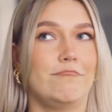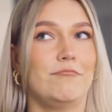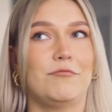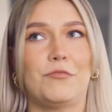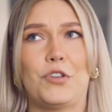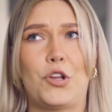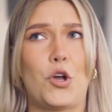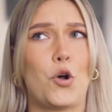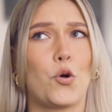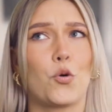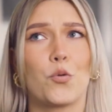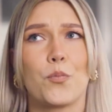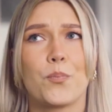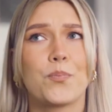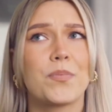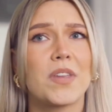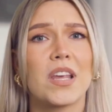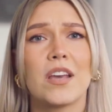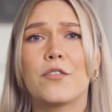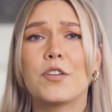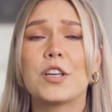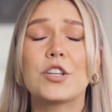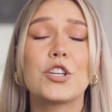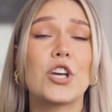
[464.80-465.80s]
No.
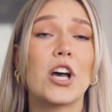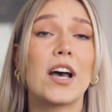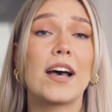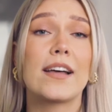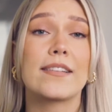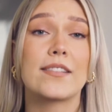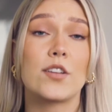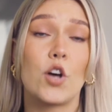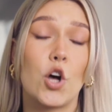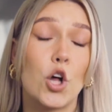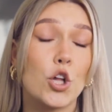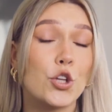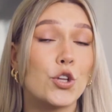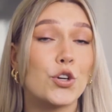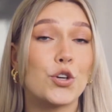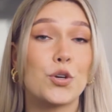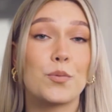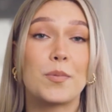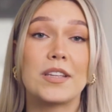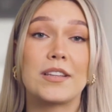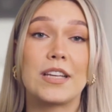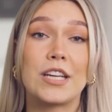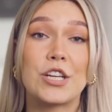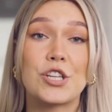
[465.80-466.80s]
Wedio has all
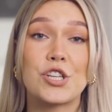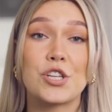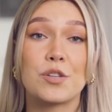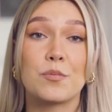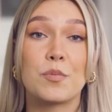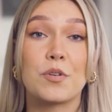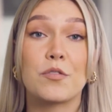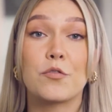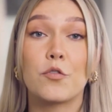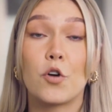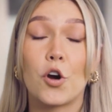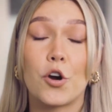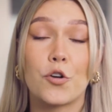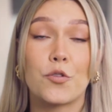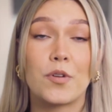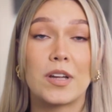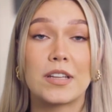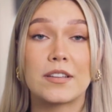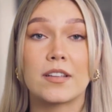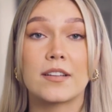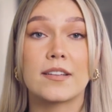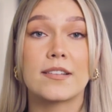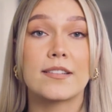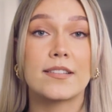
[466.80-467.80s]
documentation before
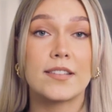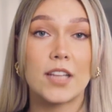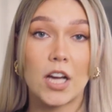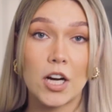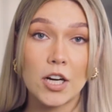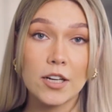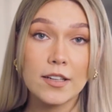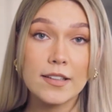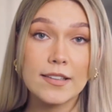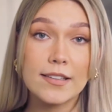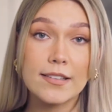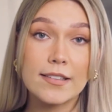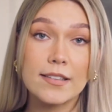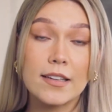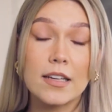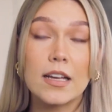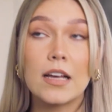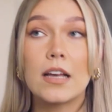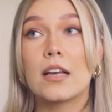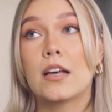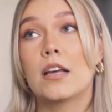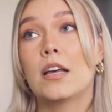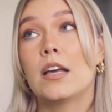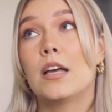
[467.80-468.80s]
rental starts.
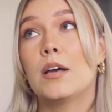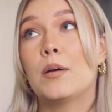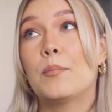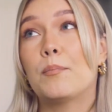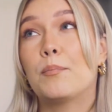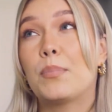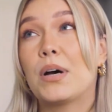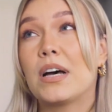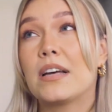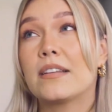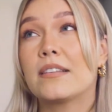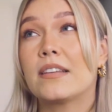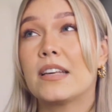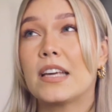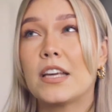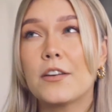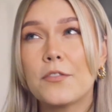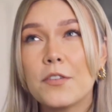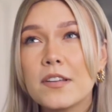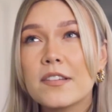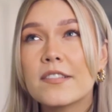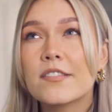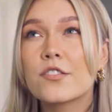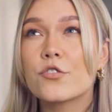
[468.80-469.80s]
But
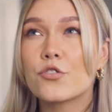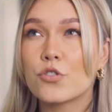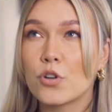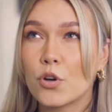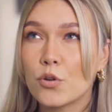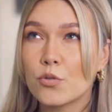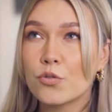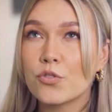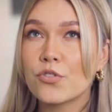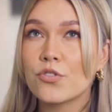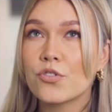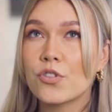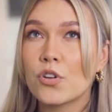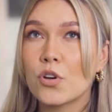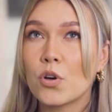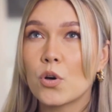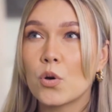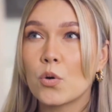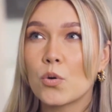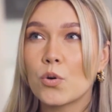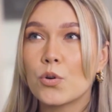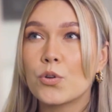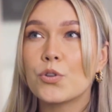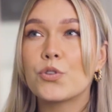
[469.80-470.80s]
if it's drones
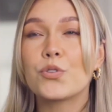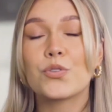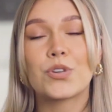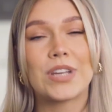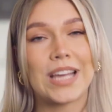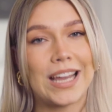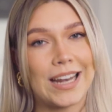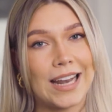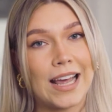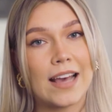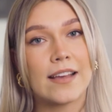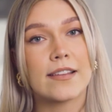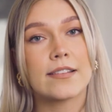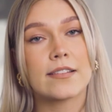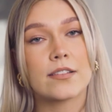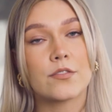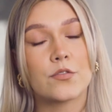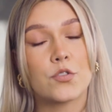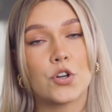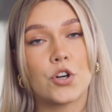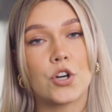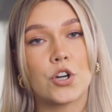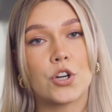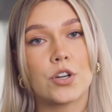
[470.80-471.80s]
though, you can ask
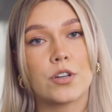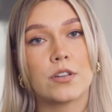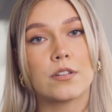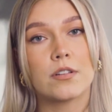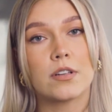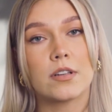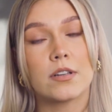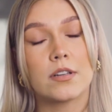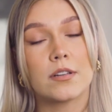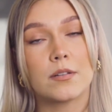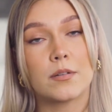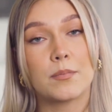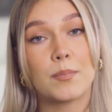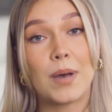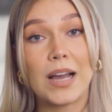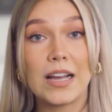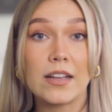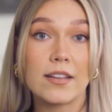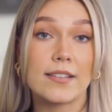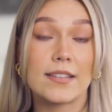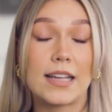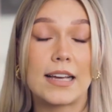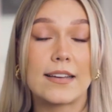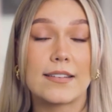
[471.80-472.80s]
for a
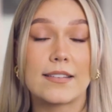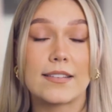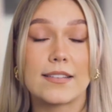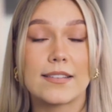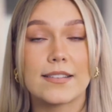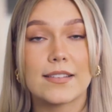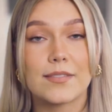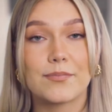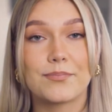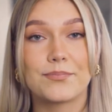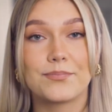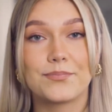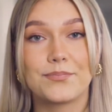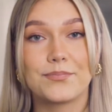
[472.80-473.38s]
pilot's license.